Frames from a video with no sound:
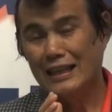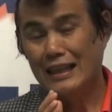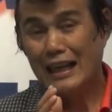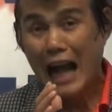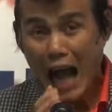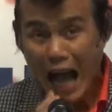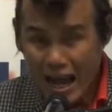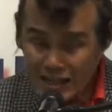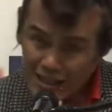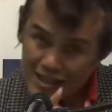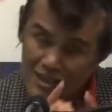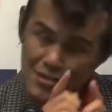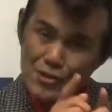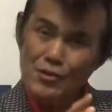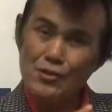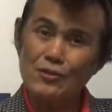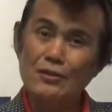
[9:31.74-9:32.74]
God
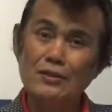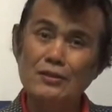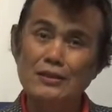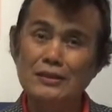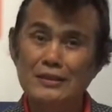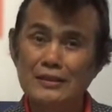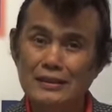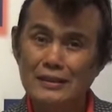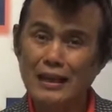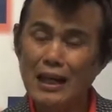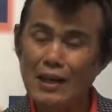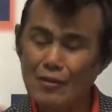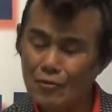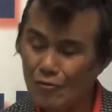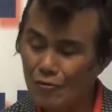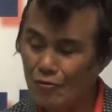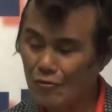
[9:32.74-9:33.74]
heals you.
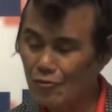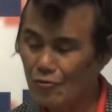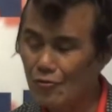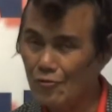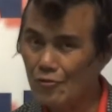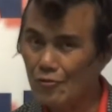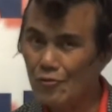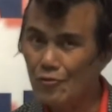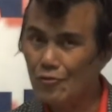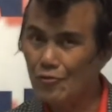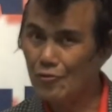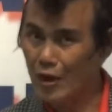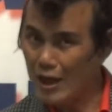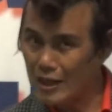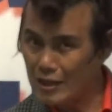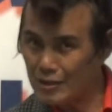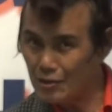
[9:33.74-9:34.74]
God
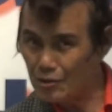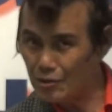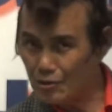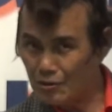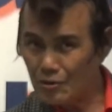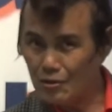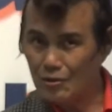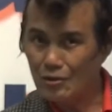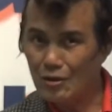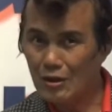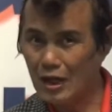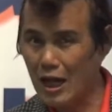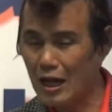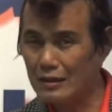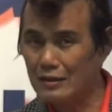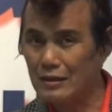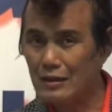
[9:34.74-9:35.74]
raises you.
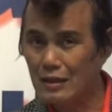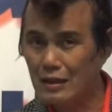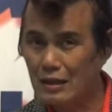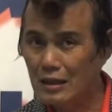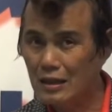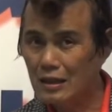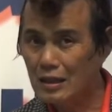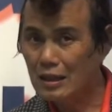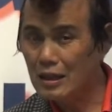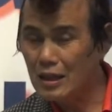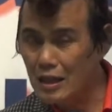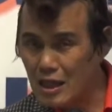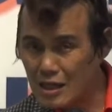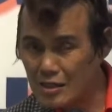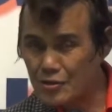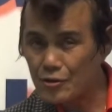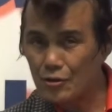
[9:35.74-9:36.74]
God
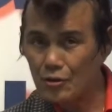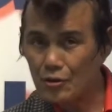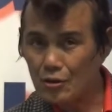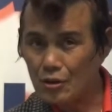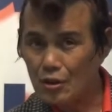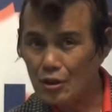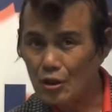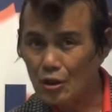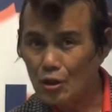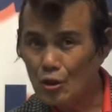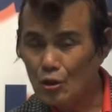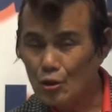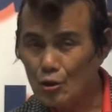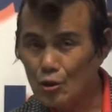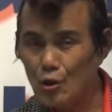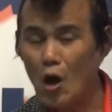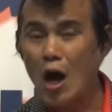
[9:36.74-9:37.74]
heals
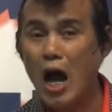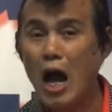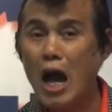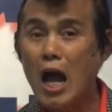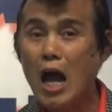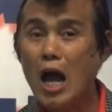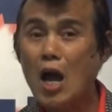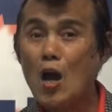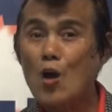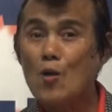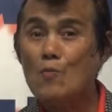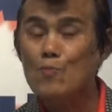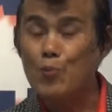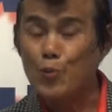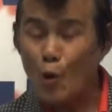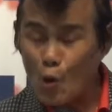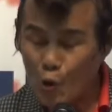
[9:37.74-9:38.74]
your
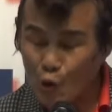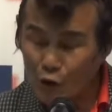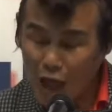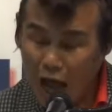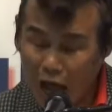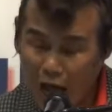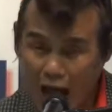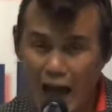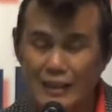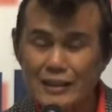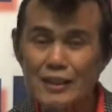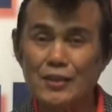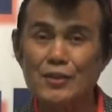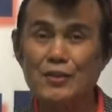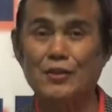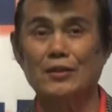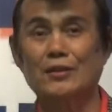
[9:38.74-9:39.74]
broken
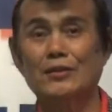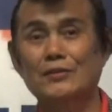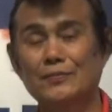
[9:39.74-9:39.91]
heart.